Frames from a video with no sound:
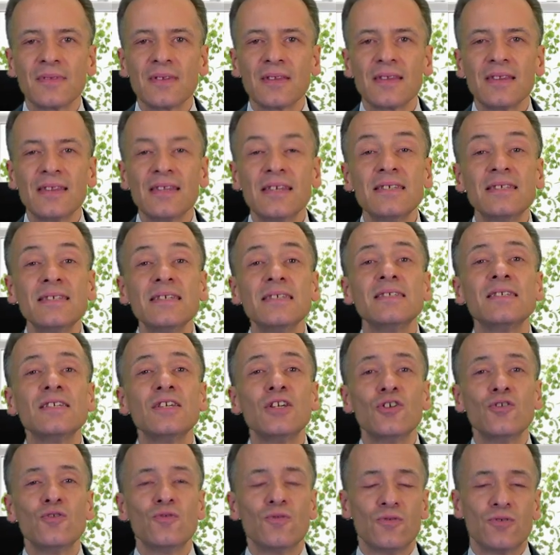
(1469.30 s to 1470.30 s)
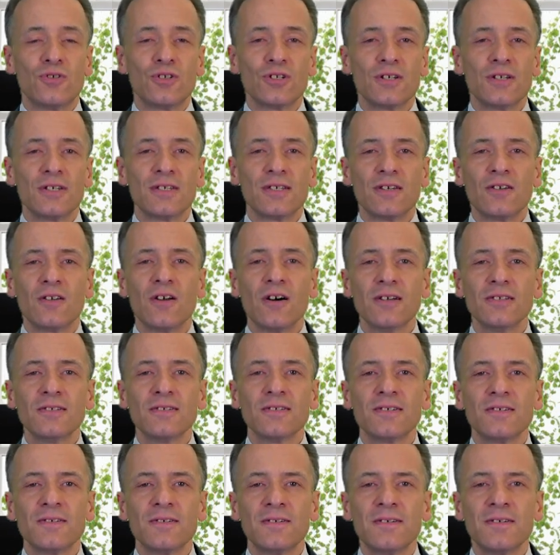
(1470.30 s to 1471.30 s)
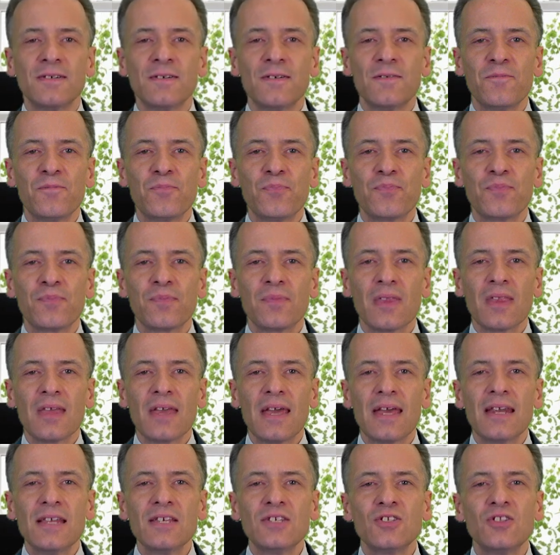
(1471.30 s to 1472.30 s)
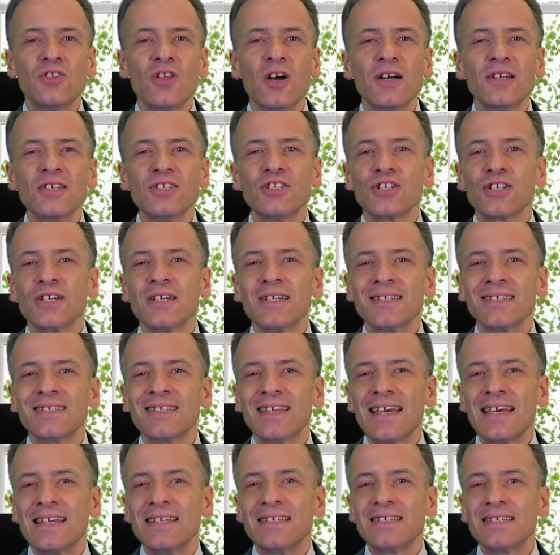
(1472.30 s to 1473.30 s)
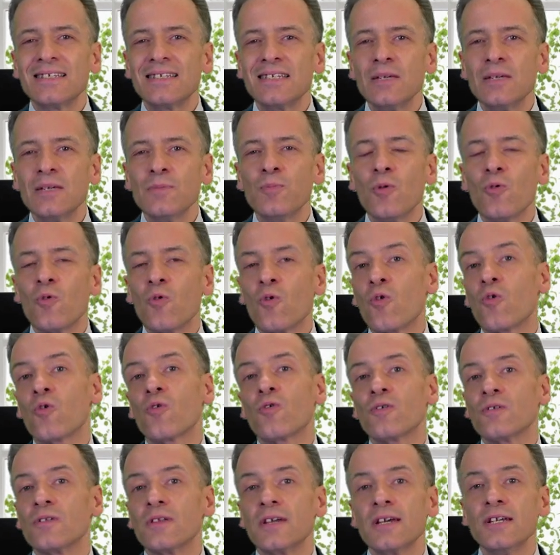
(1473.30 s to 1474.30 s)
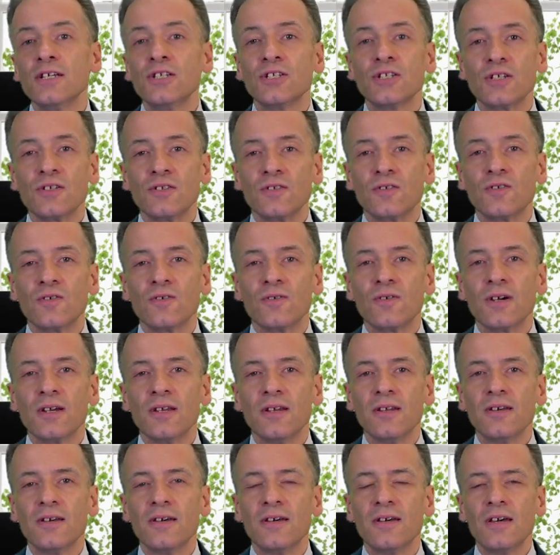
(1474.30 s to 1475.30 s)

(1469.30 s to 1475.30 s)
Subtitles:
This is huge, is it not? It is not just a simple correlation to it.